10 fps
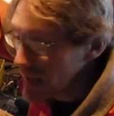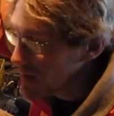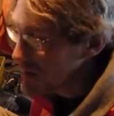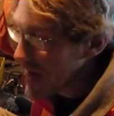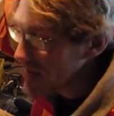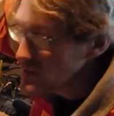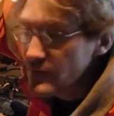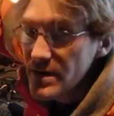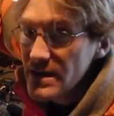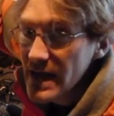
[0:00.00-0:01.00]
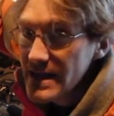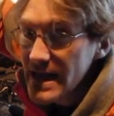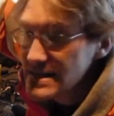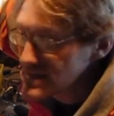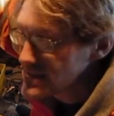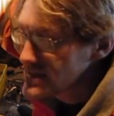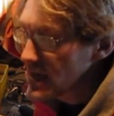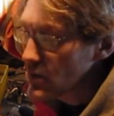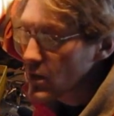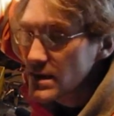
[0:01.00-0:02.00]
And it had to have been like that since
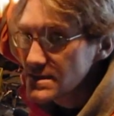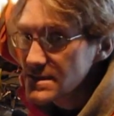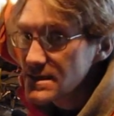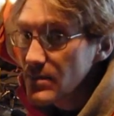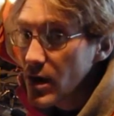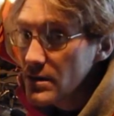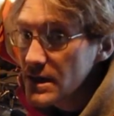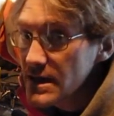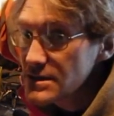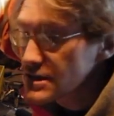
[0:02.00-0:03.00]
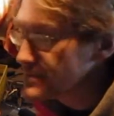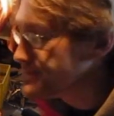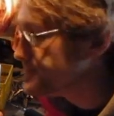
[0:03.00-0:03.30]
day one, since I bought the engine.